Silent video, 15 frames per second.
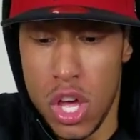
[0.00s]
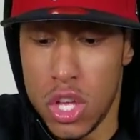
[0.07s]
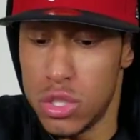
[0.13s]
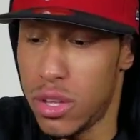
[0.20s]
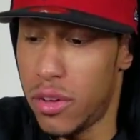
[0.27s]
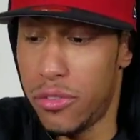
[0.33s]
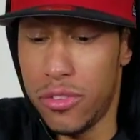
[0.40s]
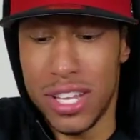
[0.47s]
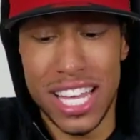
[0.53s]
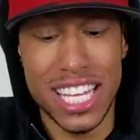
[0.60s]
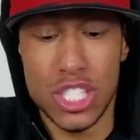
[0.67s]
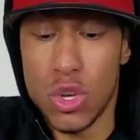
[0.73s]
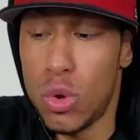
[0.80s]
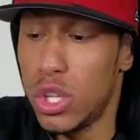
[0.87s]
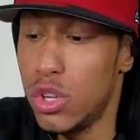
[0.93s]
So I feel like
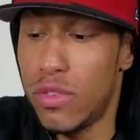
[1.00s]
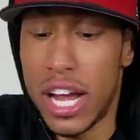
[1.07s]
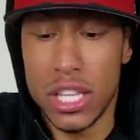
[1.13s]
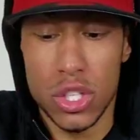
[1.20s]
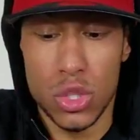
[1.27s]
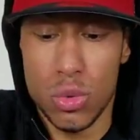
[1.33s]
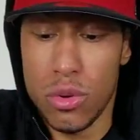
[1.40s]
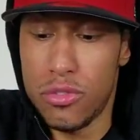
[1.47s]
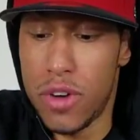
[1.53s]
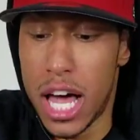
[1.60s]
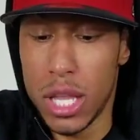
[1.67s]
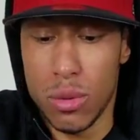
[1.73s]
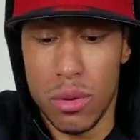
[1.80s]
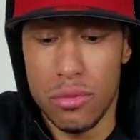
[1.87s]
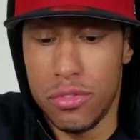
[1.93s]
it's only right to do a
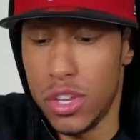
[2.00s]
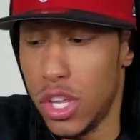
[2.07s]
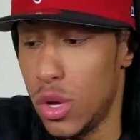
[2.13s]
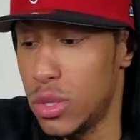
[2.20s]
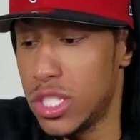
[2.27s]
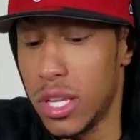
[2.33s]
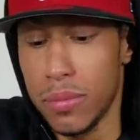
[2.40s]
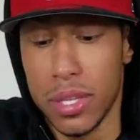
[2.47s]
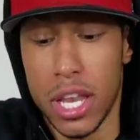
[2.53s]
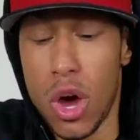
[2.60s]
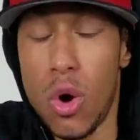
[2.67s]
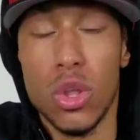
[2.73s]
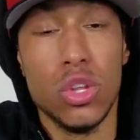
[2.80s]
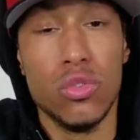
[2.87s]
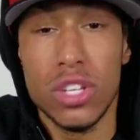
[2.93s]
follow-up video, something that
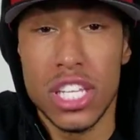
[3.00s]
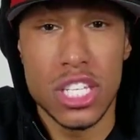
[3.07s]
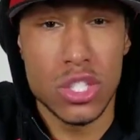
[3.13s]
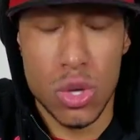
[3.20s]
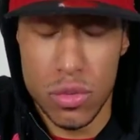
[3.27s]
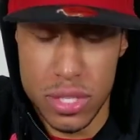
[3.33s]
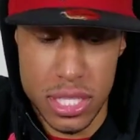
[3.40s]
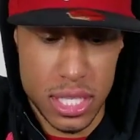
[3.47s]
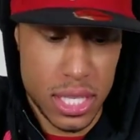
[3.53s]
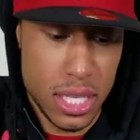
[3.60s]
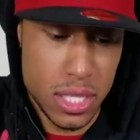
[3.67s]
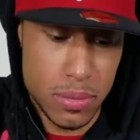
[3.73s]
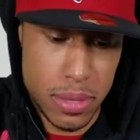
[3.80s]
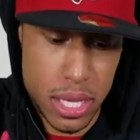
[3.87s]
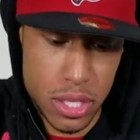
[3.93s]
only released
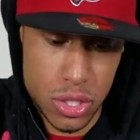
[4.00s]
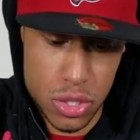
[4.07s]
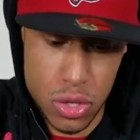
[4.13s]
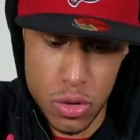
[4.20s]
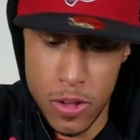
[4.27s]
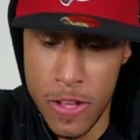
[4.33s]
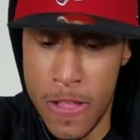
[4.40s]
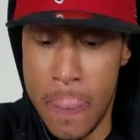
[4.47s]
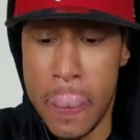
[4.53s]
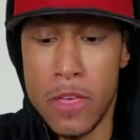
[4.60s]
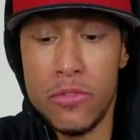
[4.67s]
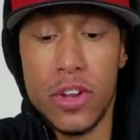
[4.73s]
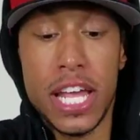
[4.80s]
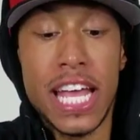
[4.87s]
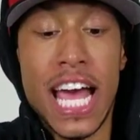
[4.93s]
overseas, man. So
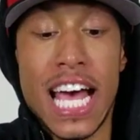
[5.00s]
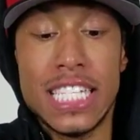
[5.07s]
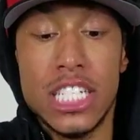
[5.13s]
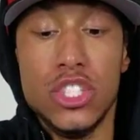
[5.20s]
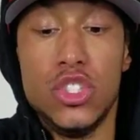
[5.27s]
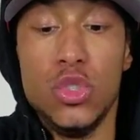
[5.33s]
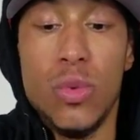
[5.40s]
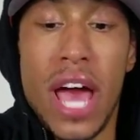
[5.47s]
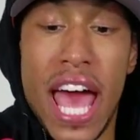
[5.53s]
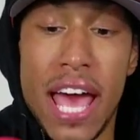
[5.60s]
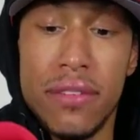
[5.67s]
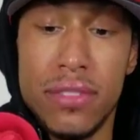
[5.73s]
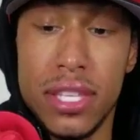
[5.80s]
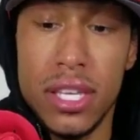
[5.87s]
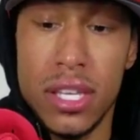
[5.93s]
for the guys that do
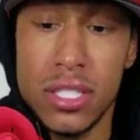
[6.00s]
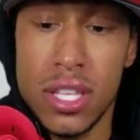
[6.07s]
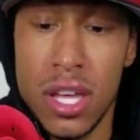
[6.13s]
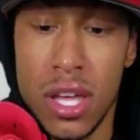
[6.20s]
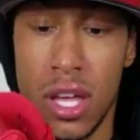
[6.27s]
have these,